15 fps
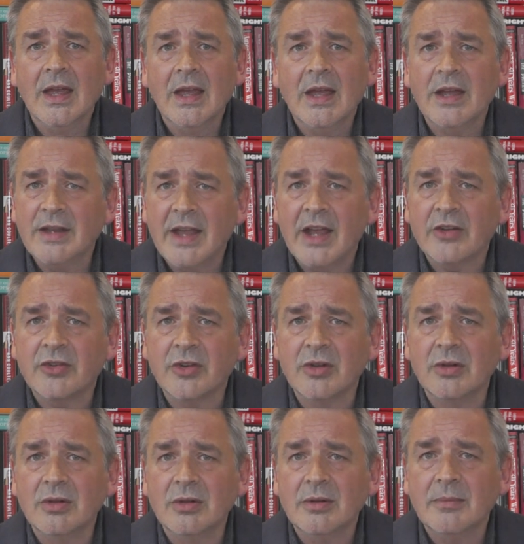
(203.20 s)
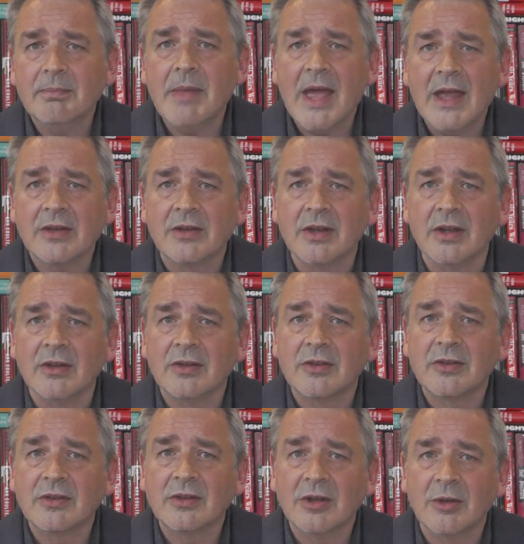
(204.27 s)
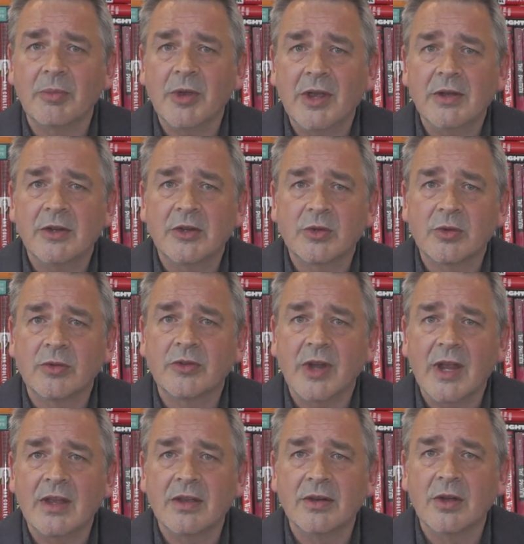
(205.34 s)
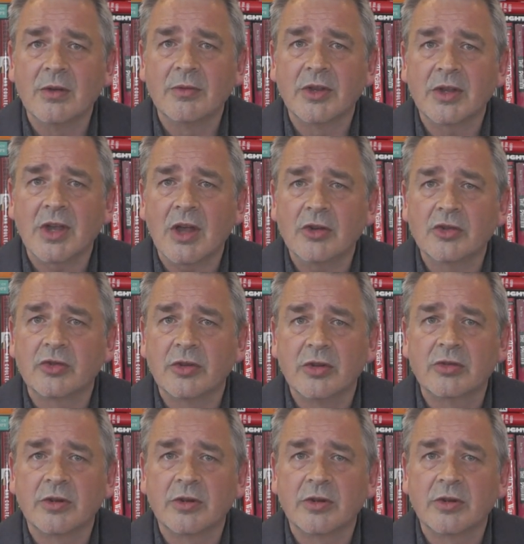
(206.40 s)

A national madness appears to have taken over the country,